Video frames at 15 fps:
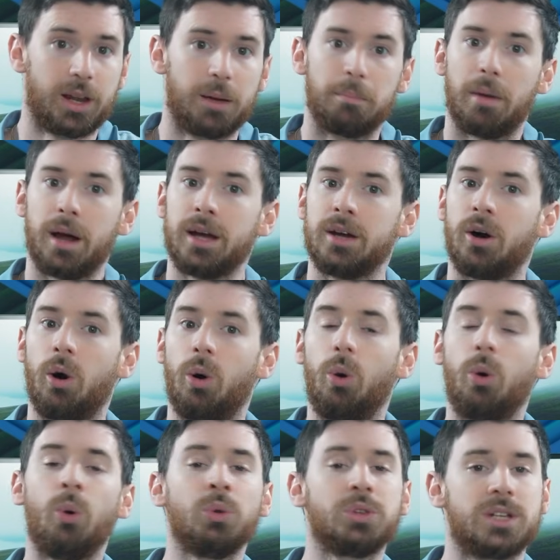My
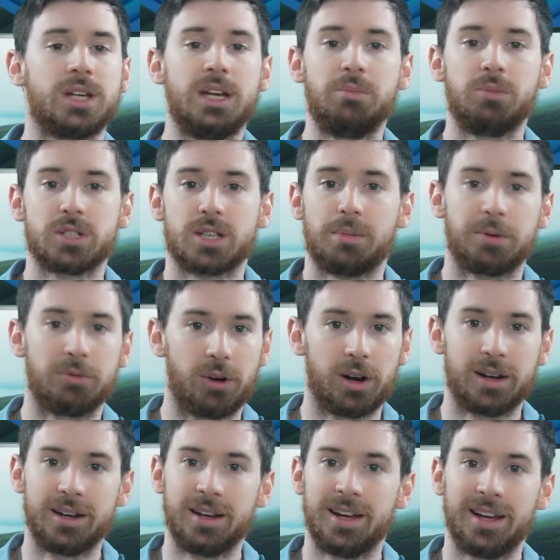whole team was up and
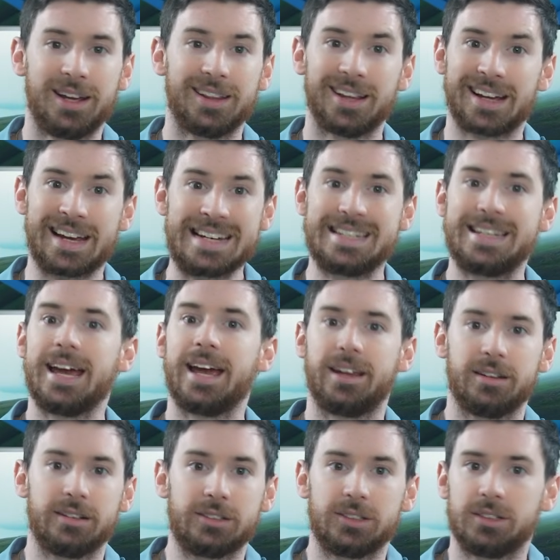running in like a
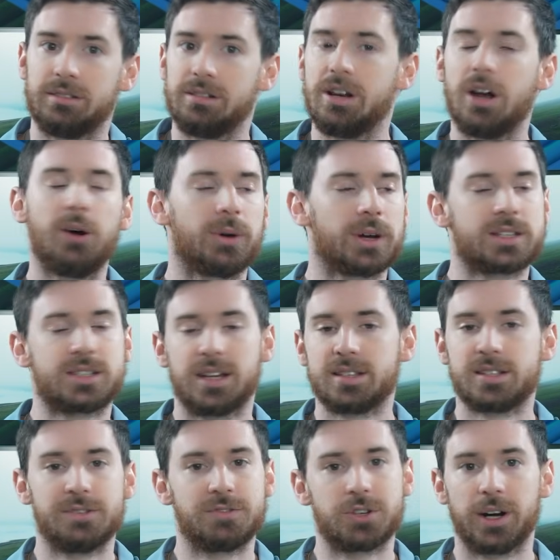day. No
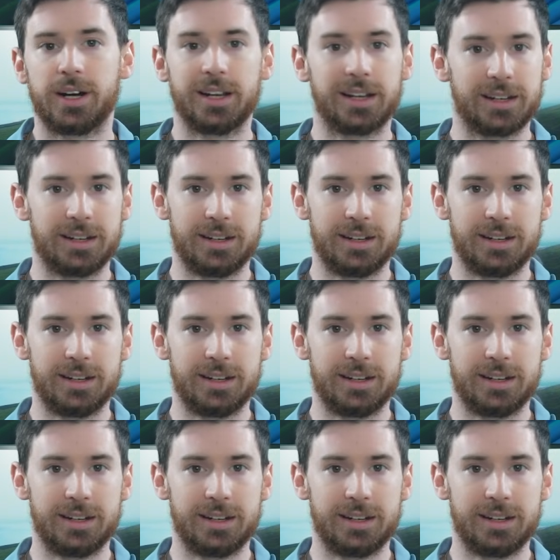extensive training